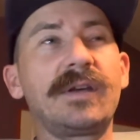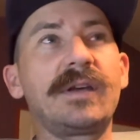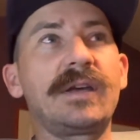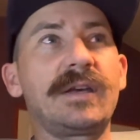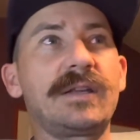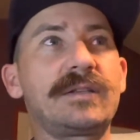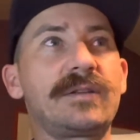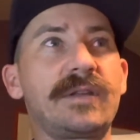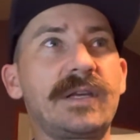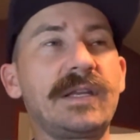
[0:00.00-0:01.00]
And so
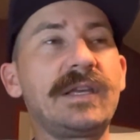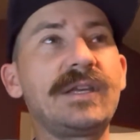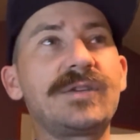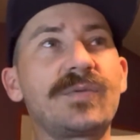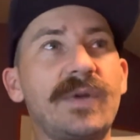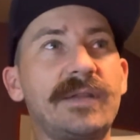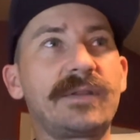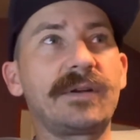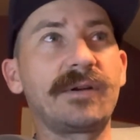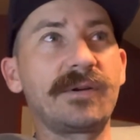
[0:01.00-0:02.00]
they can each write
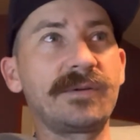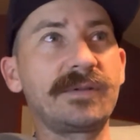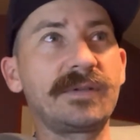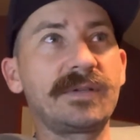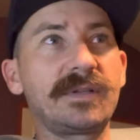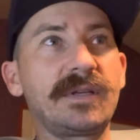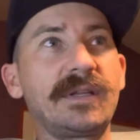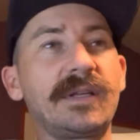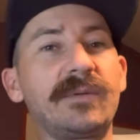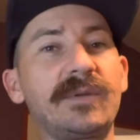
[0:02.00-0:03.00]
their own,
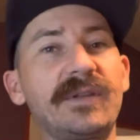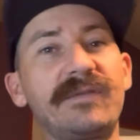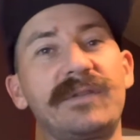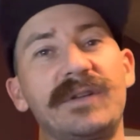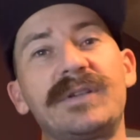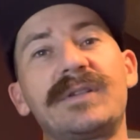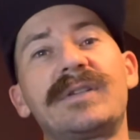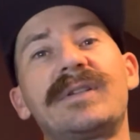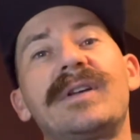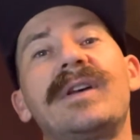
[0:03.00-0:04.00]
and then when they finish,